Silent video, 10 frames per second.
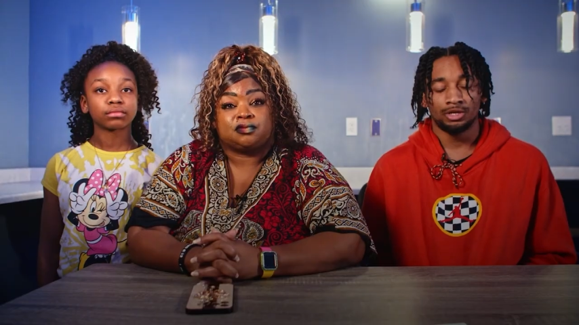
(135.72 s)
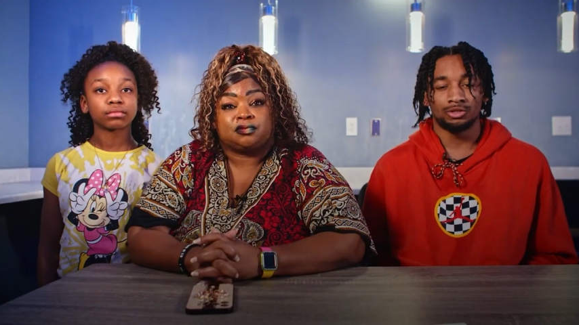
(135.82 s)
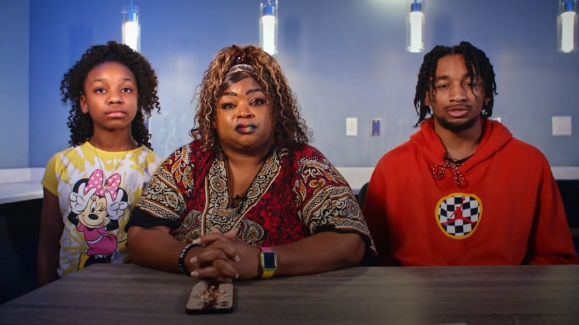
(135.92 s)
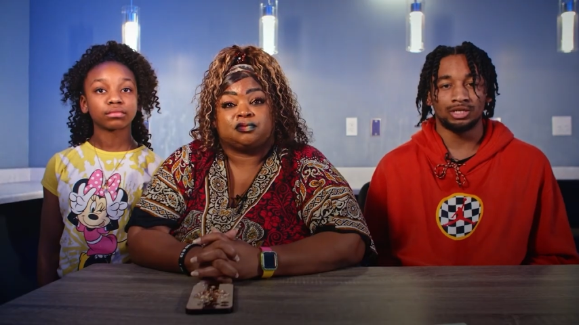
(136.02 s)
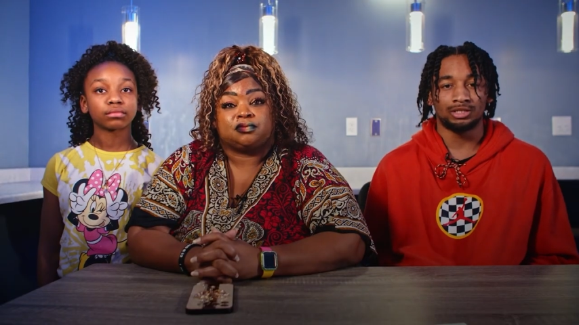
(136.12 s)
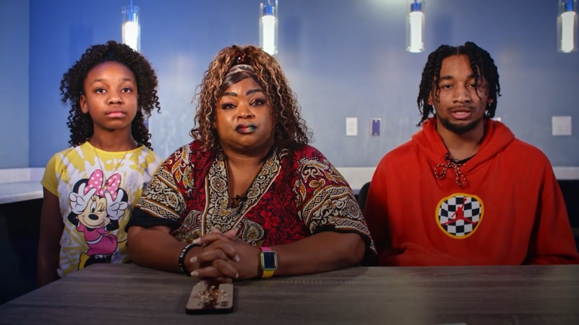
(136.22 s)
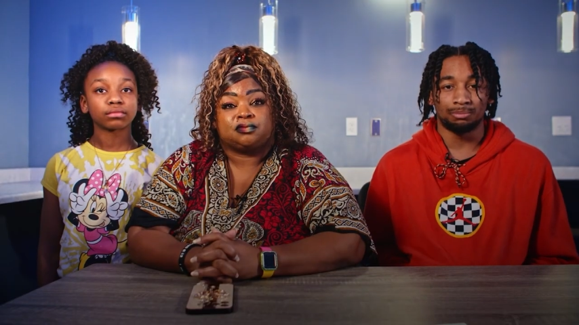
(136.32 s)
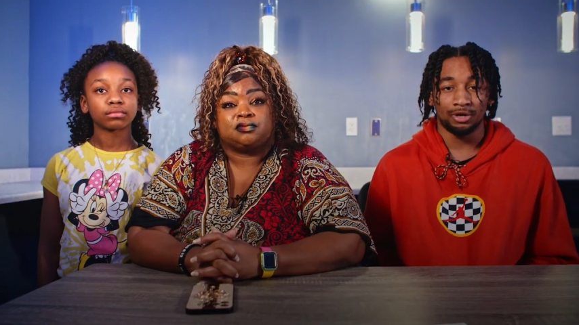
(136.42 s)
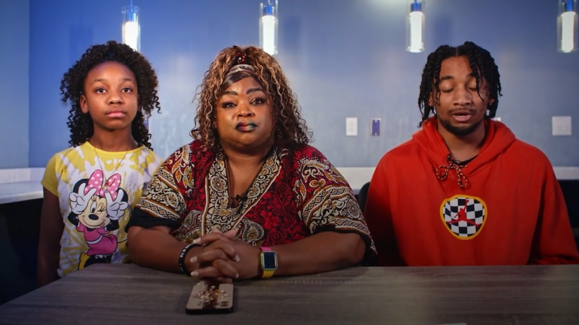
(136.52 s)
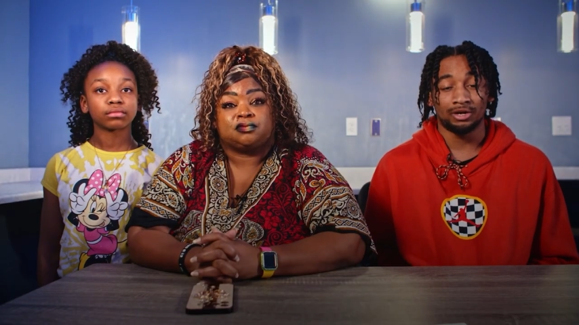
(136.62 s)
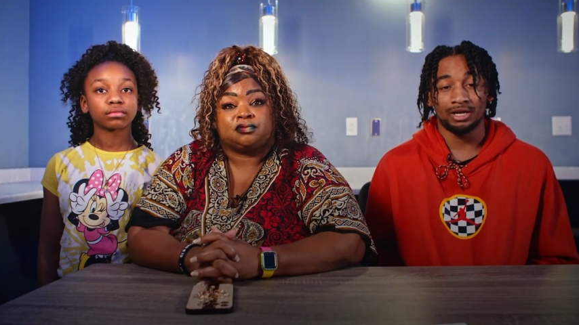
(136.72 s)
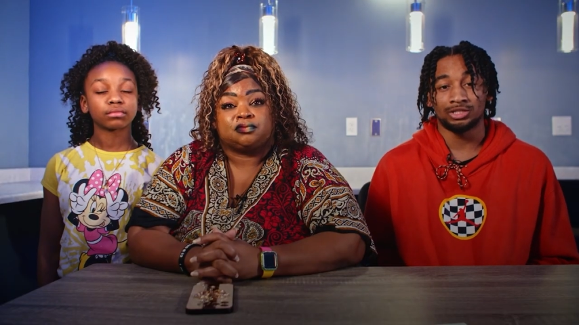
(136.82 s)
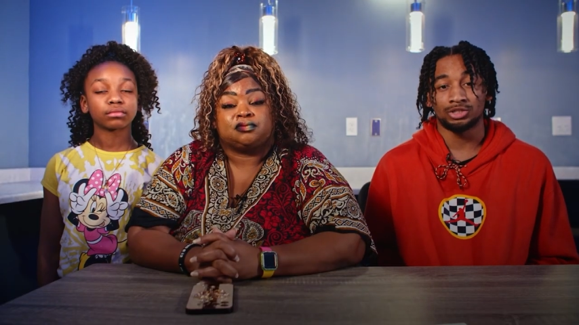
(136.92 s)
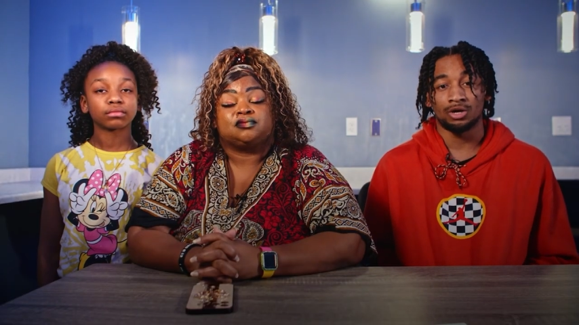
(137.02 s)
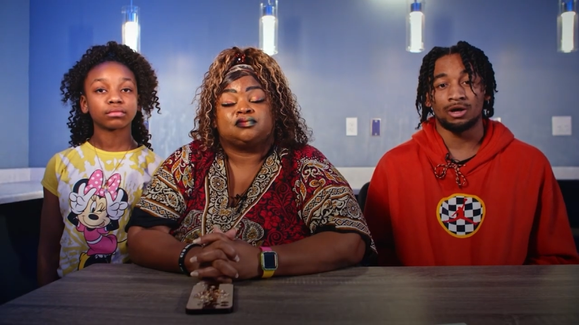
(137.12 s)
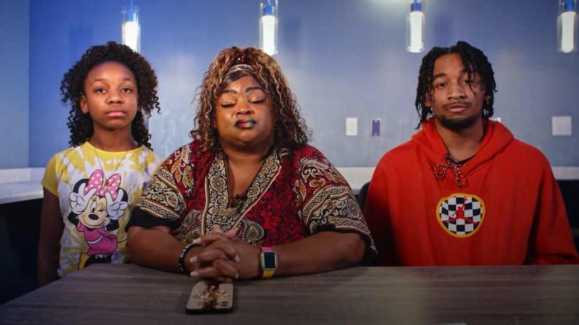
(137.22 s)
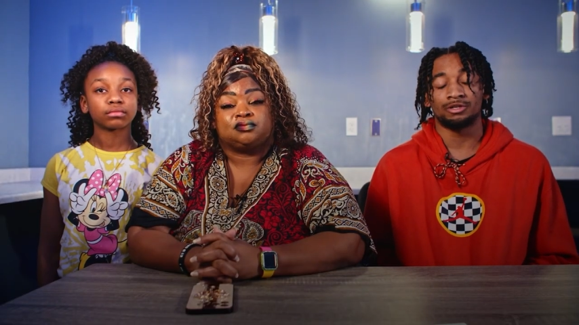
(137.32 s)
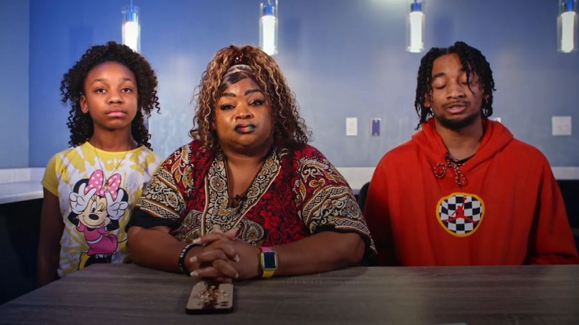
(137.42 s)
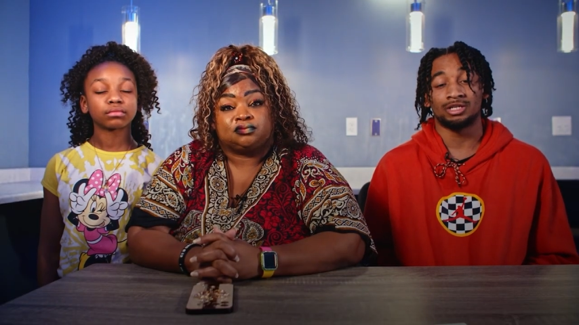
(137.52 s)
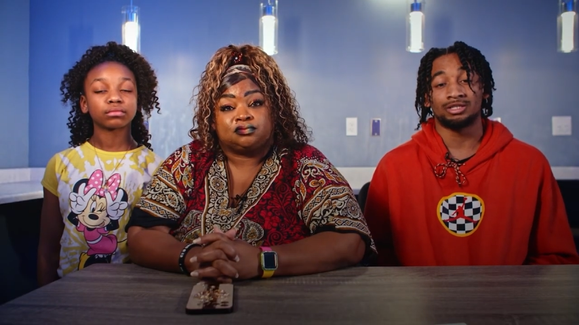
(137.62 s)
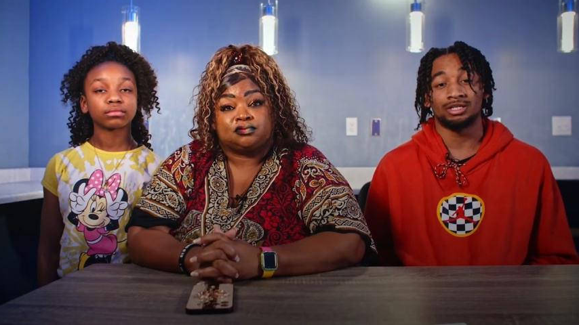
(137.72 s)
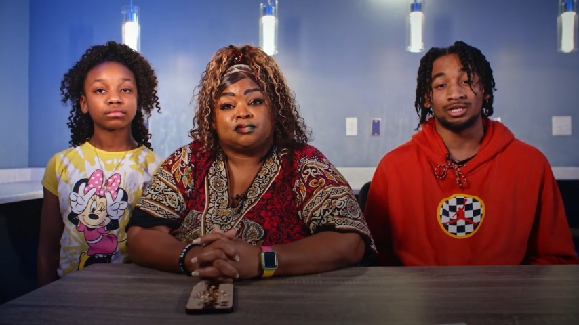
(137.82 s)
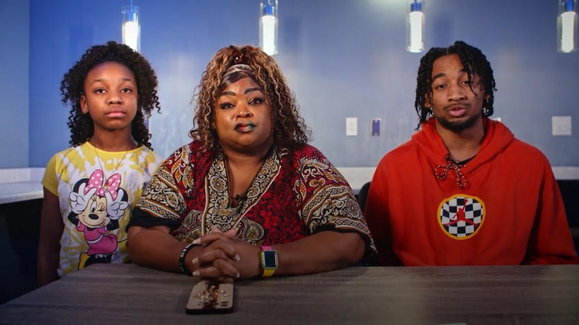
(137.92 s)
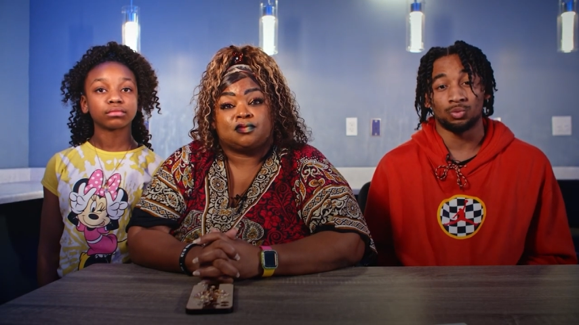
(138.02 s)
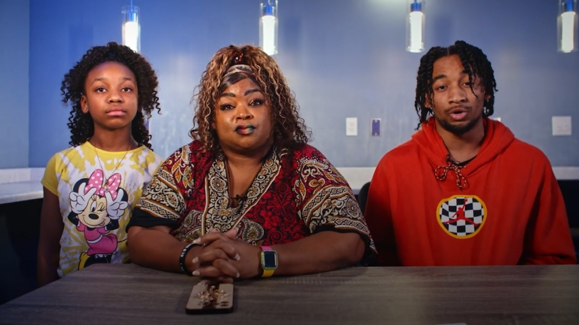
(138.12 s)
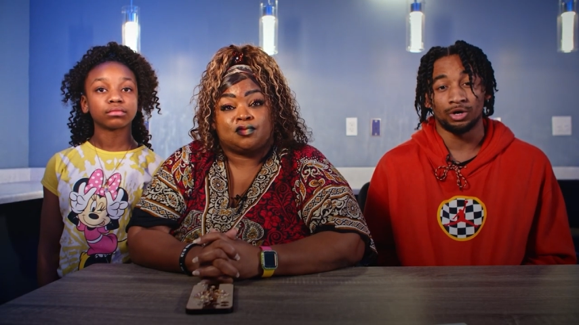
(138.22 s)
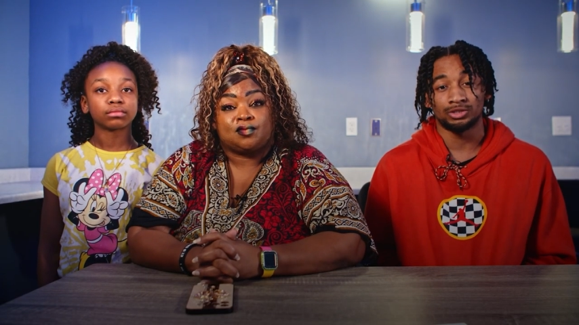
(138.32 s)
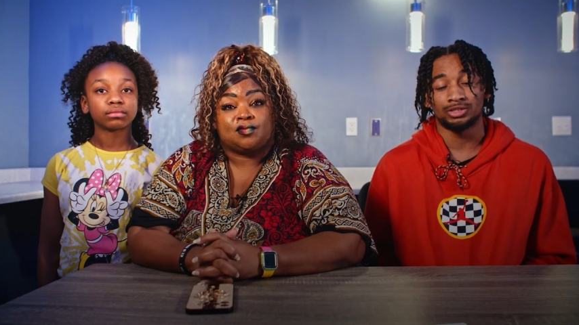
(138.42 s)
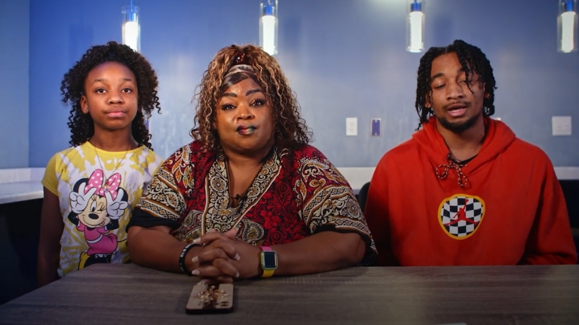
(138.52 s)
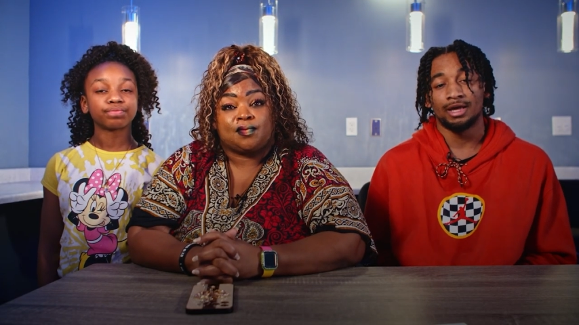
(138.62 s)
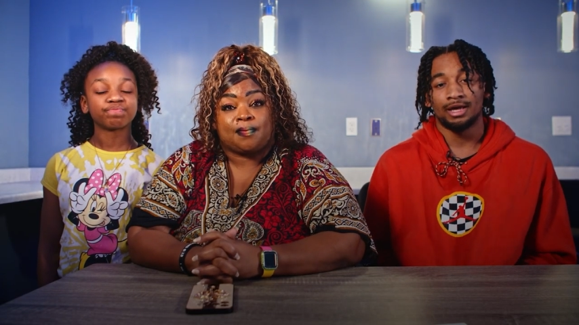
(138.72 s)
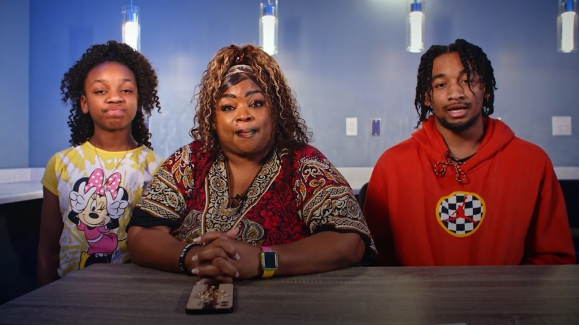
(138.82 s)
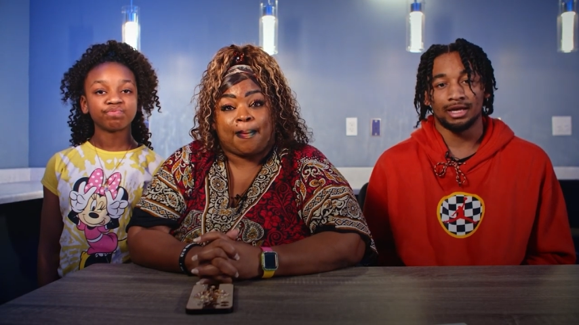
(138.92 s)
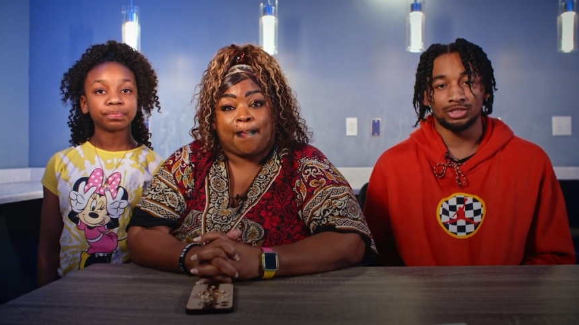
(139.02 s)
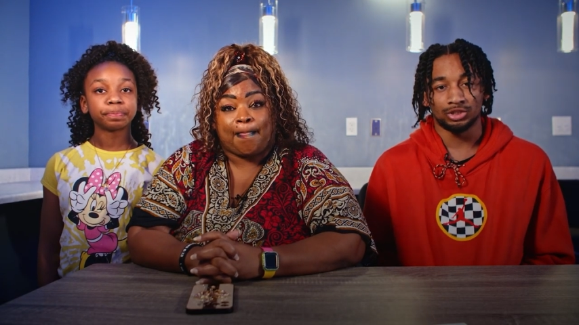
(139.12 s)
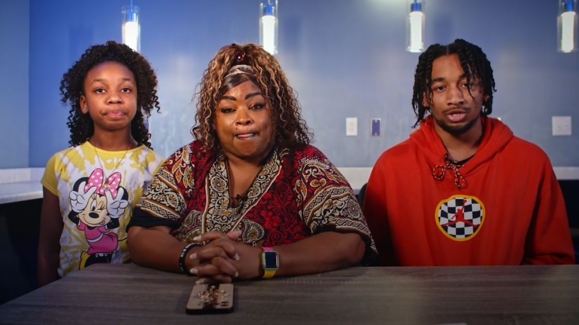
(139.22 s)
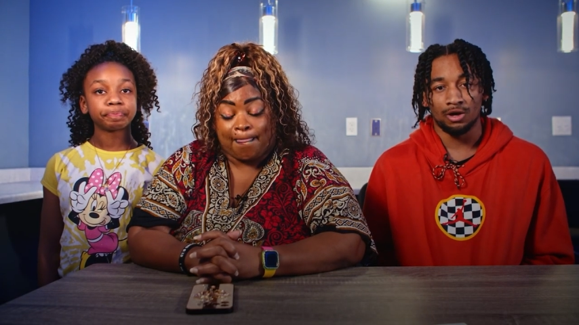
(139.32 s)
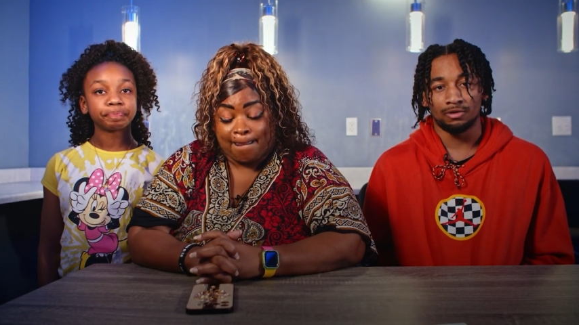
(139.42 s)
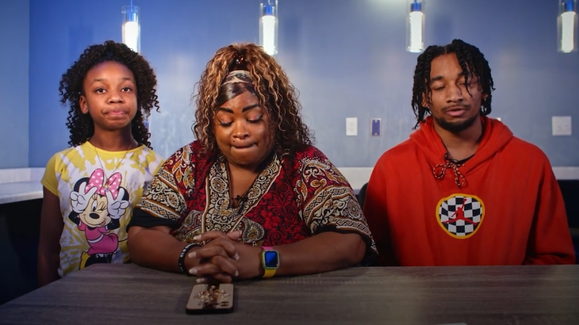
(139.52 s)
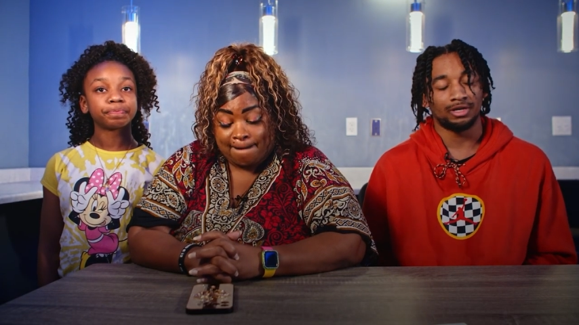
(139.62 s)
Speaker 1: There's nothing prayer can't solve. There's nothing His words can't solve.